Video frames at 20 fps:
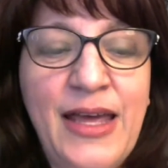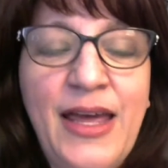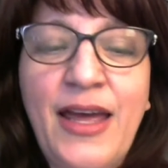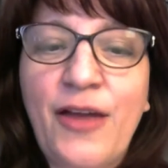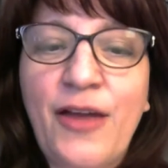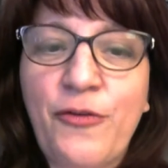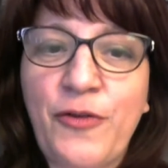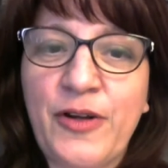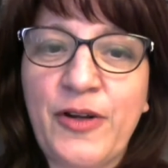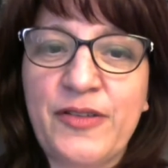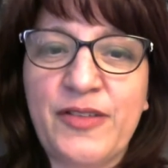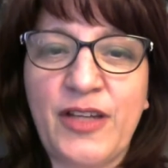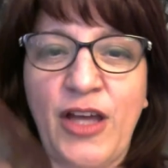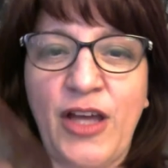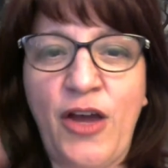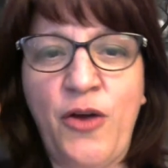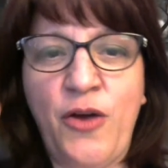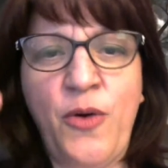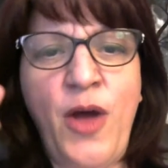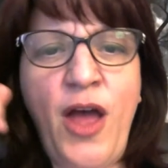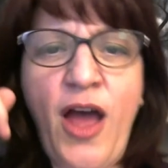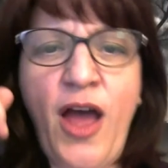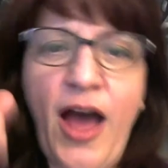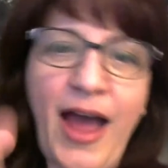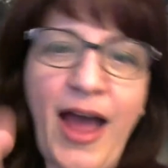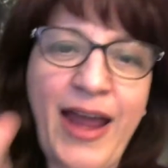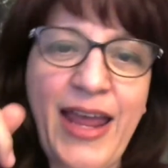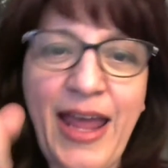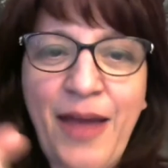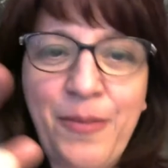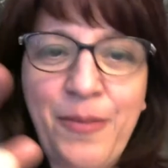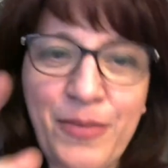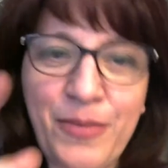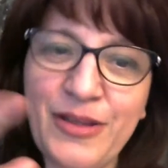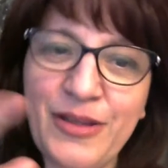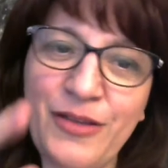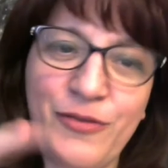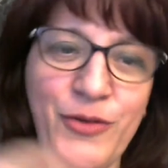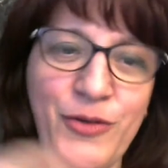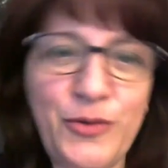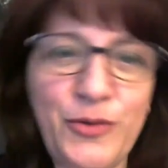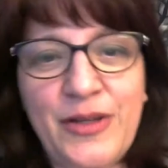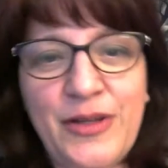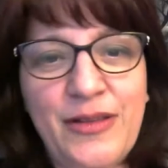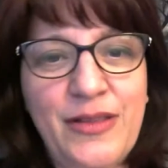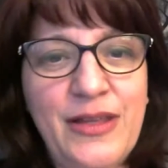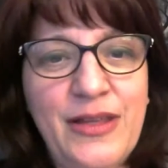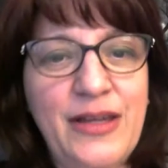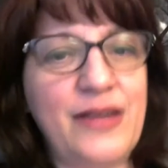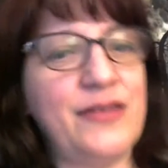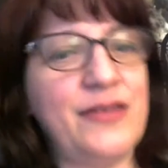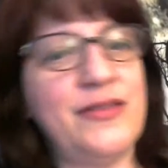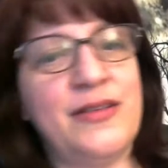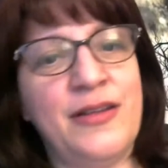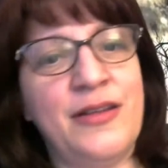And for us to go, I can't believe you did this,